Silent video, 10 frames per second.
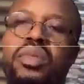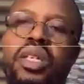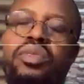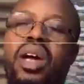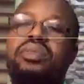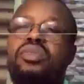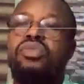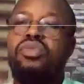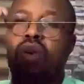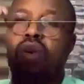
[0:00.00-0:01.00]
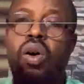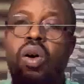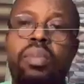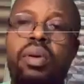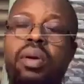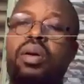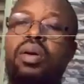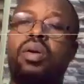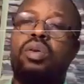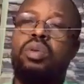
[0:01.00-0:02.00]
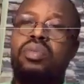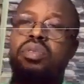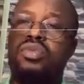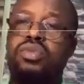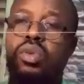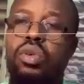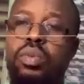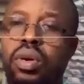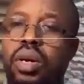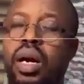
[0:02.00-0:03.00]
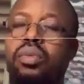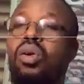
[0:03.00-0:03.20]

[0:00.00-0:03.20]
If you have the VU Hub, or you have the VU Gold program,